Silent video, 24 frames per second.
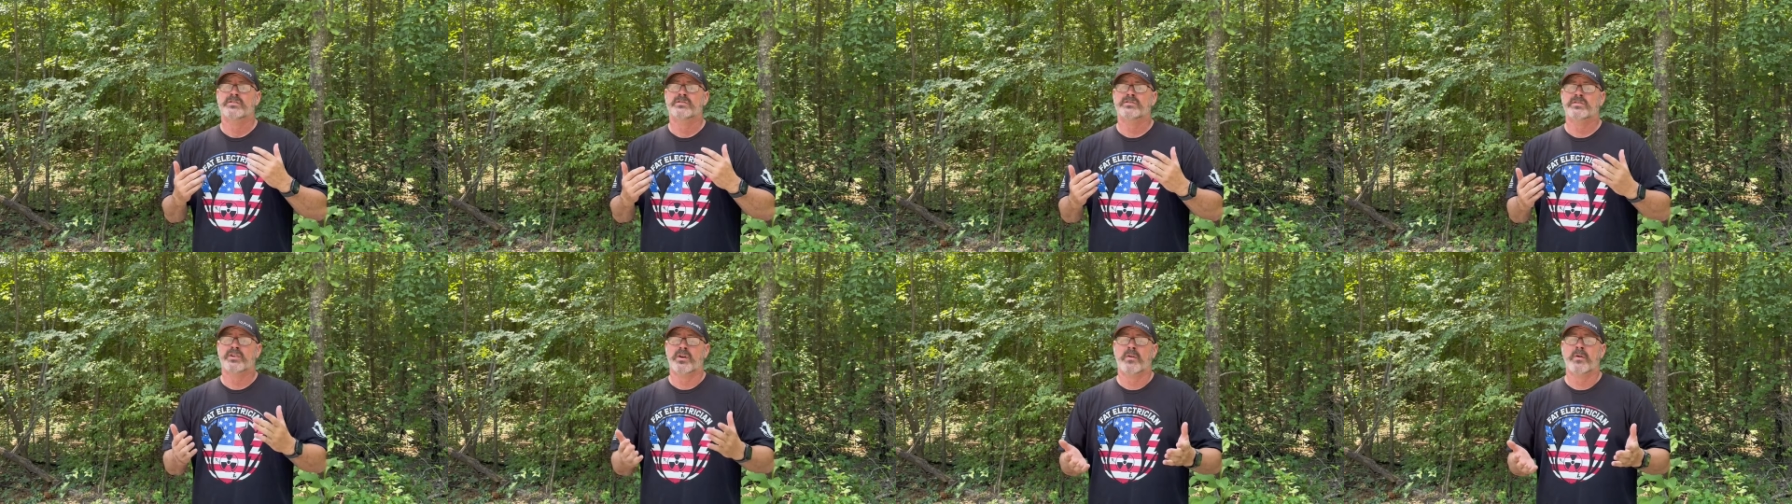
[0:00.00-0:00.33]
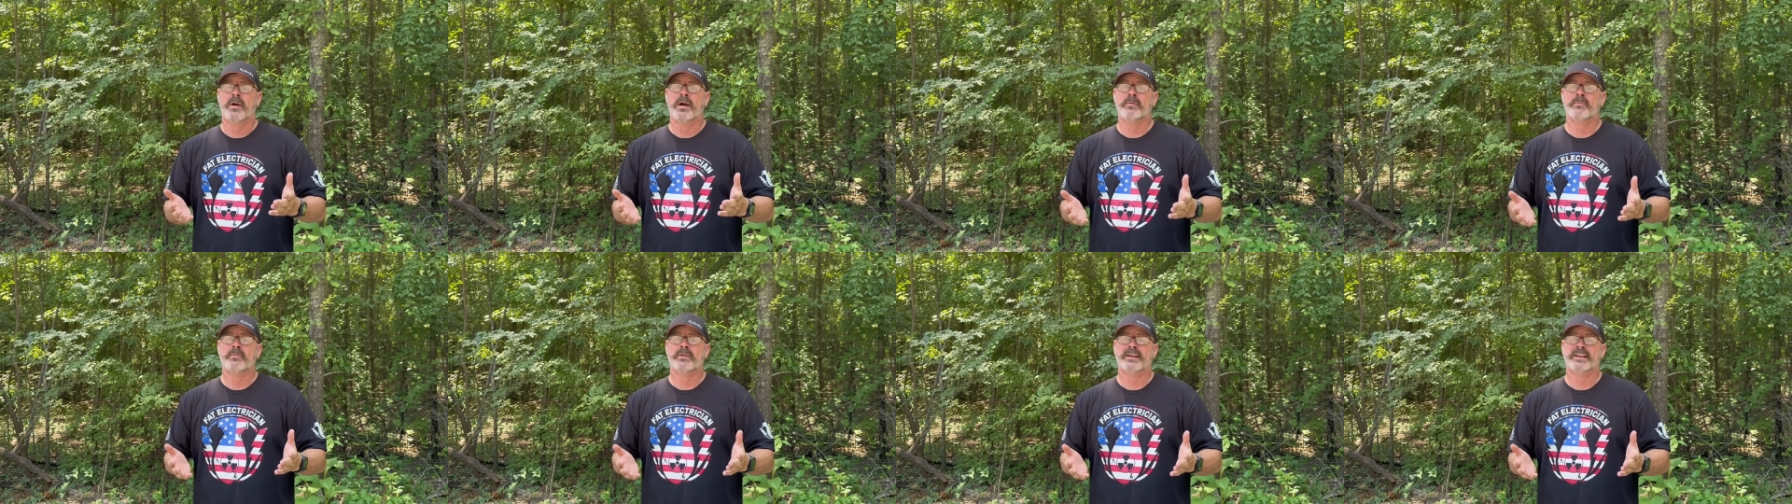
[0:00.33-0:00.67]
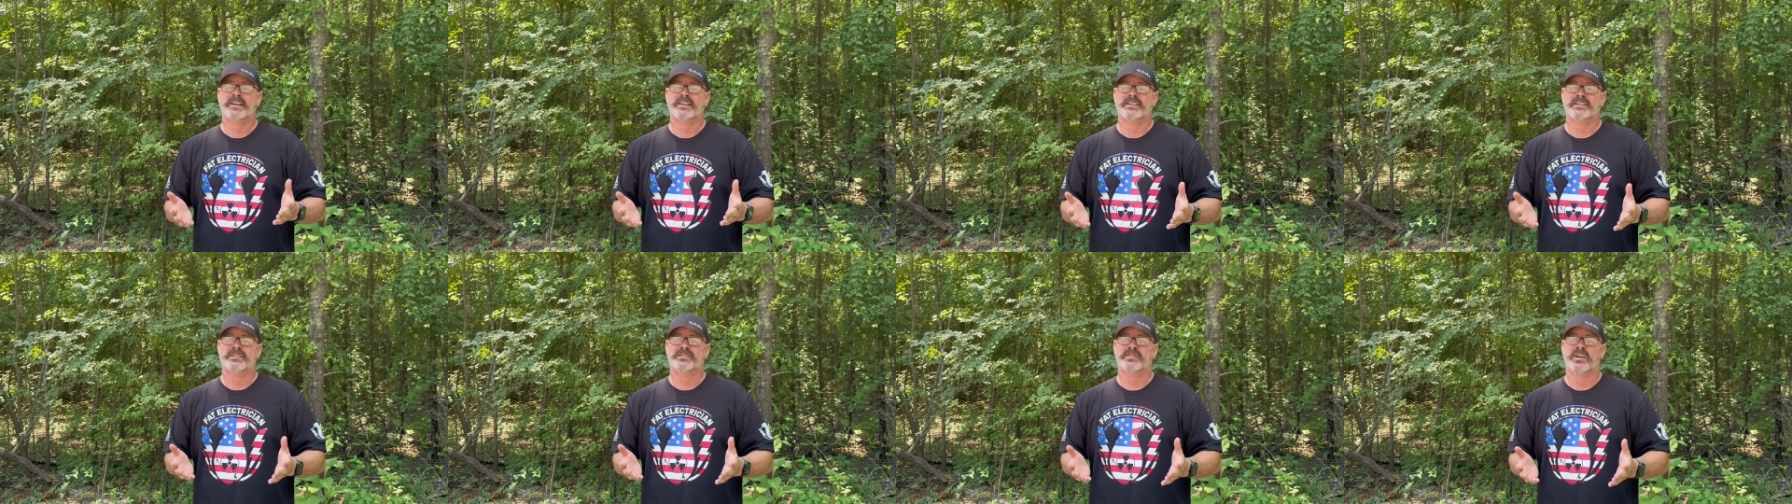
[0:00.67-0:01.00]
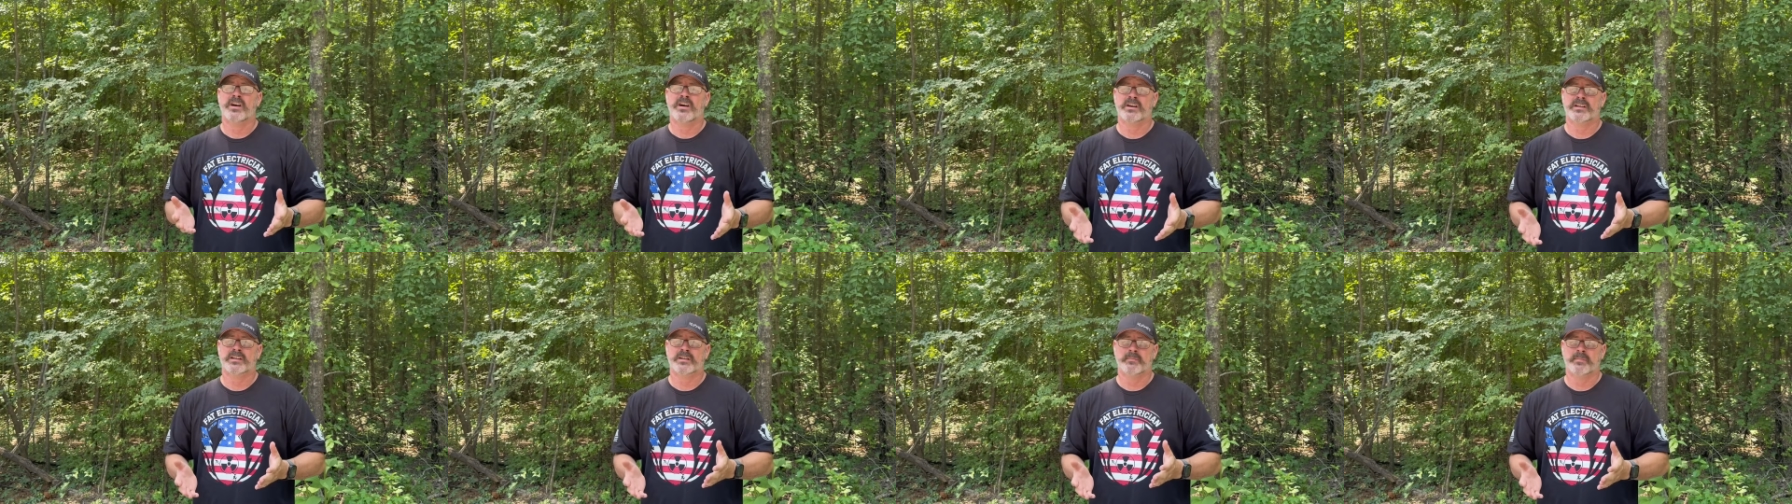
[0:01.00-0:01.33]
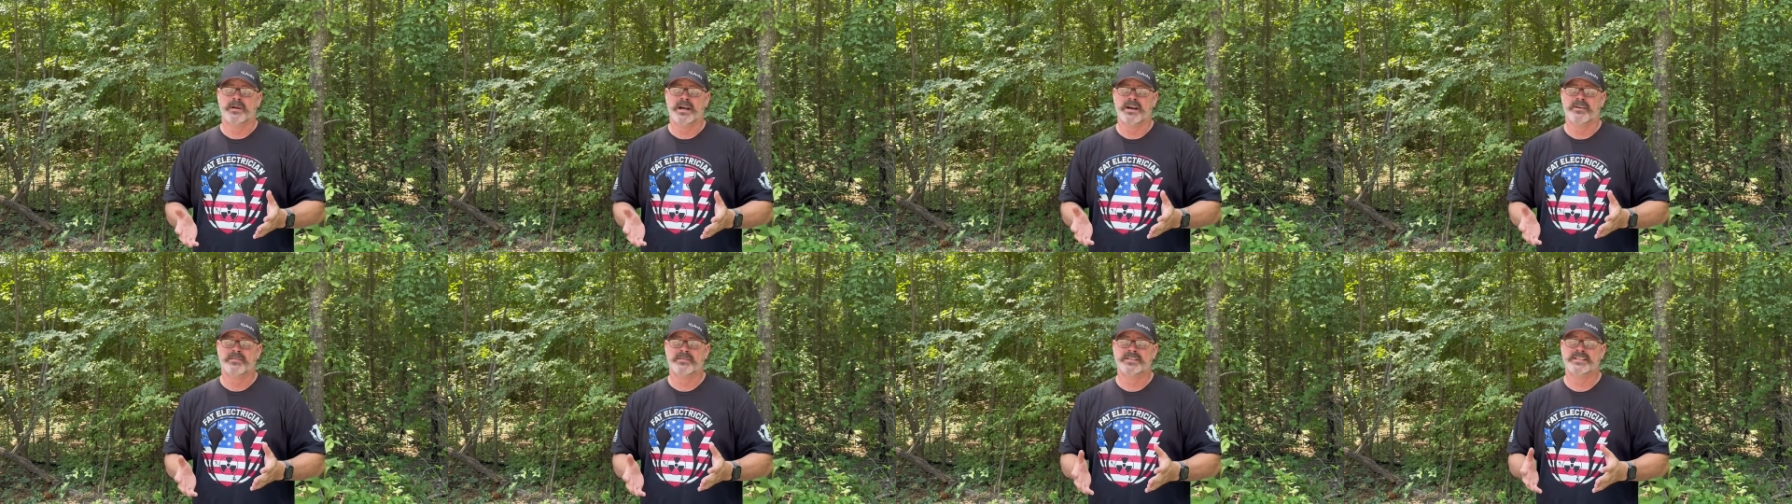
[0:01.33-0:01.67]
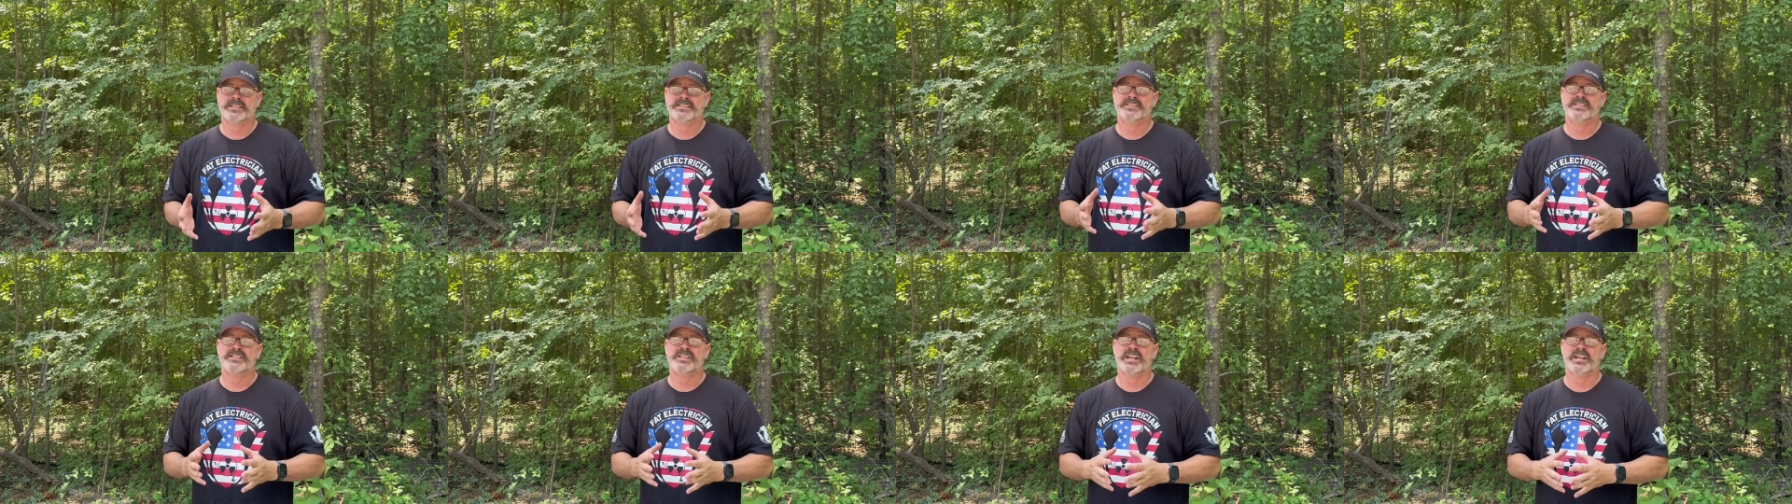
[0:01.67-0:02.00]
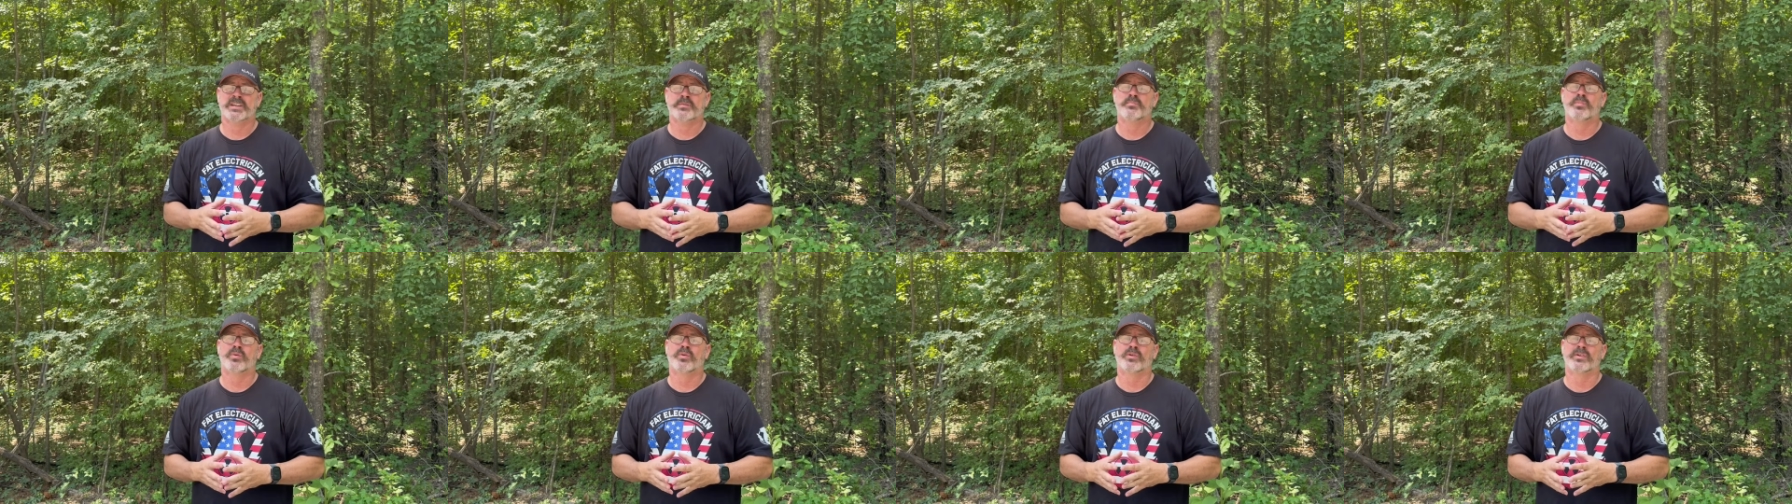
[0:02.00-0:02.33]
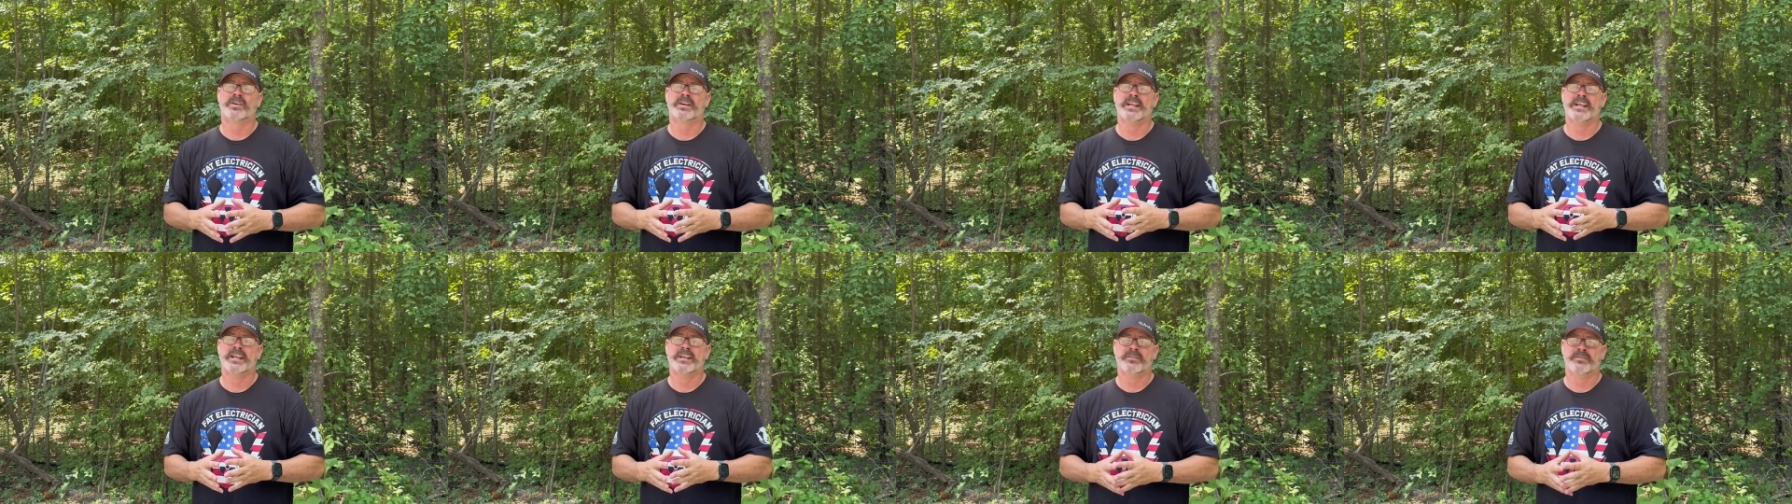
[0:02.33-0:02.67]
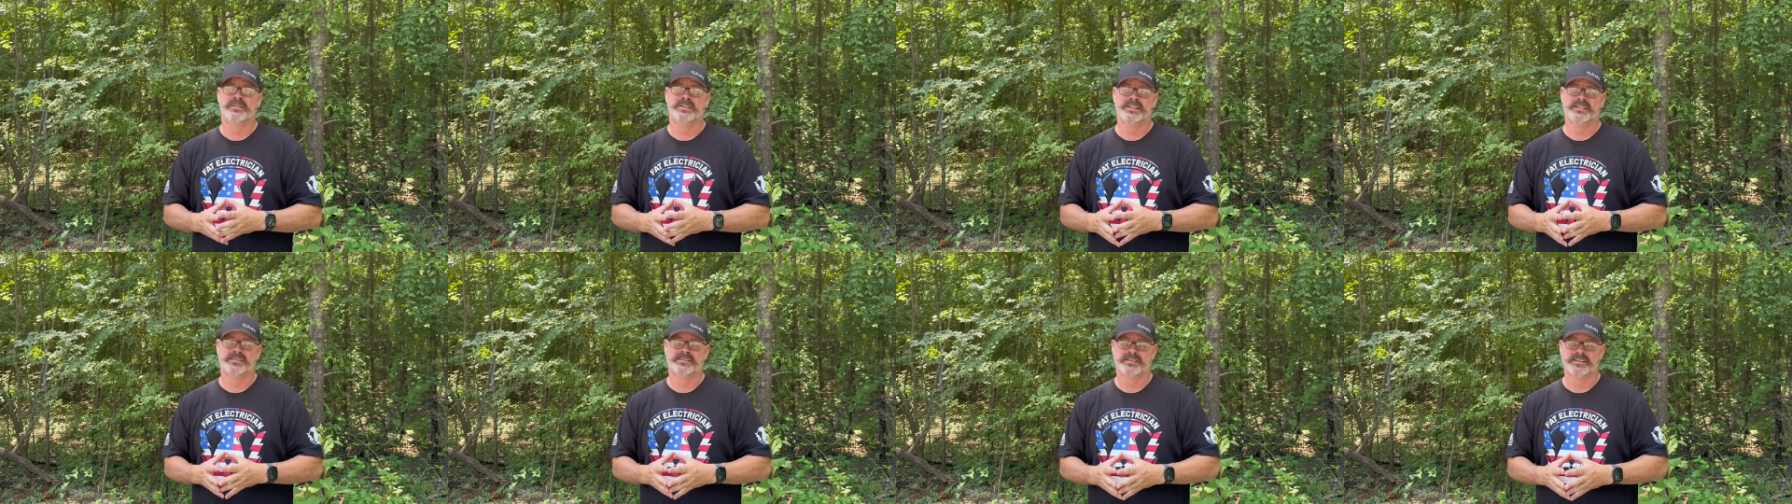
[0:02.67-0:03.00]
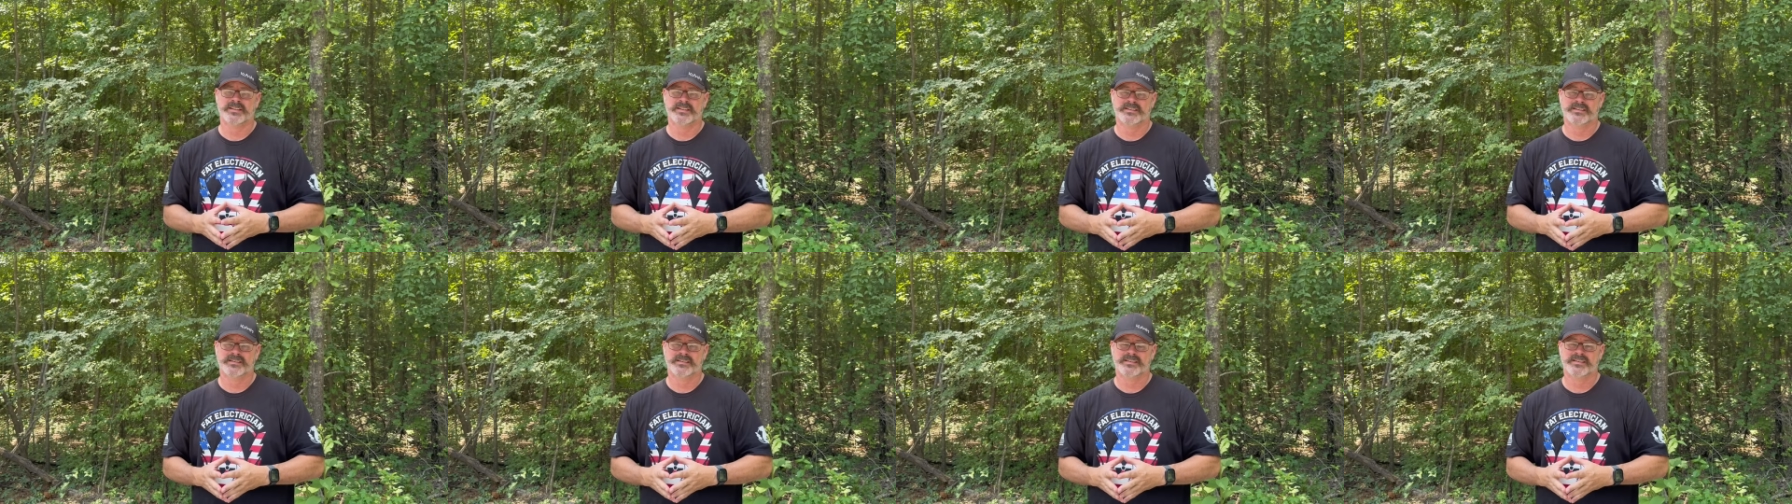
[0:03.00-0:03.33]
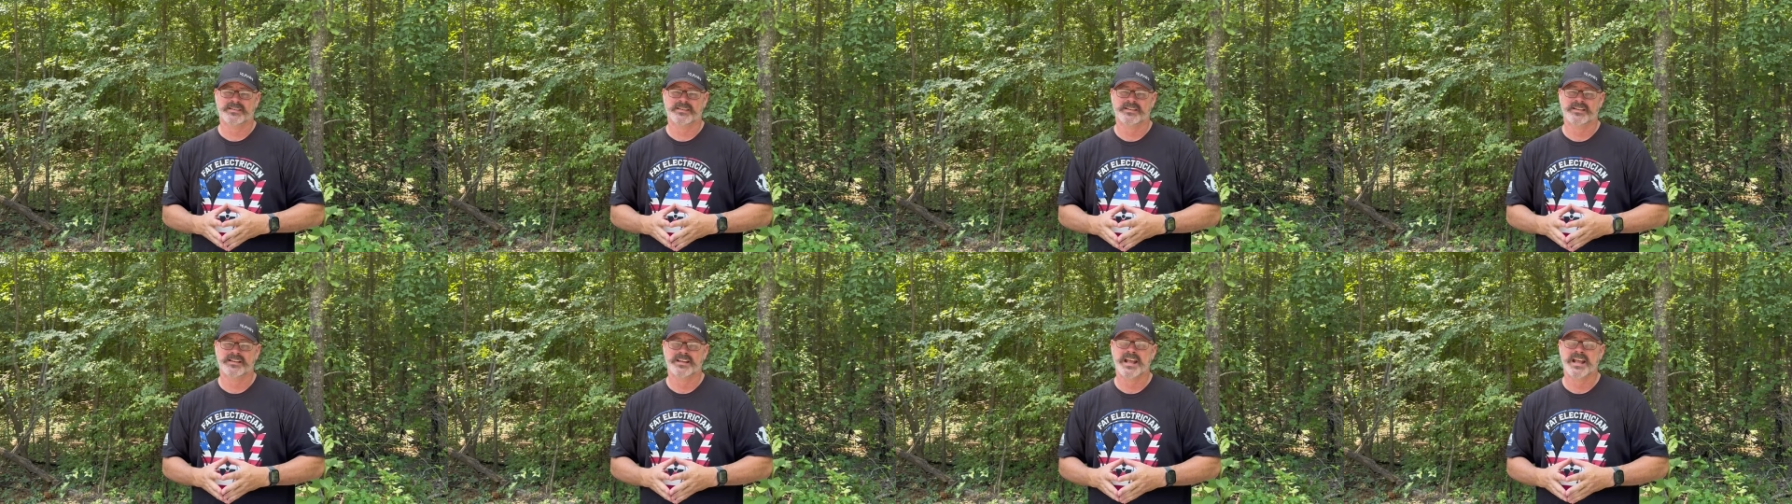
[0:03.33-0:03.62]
So I wanted to talk about tick-borne illnesses.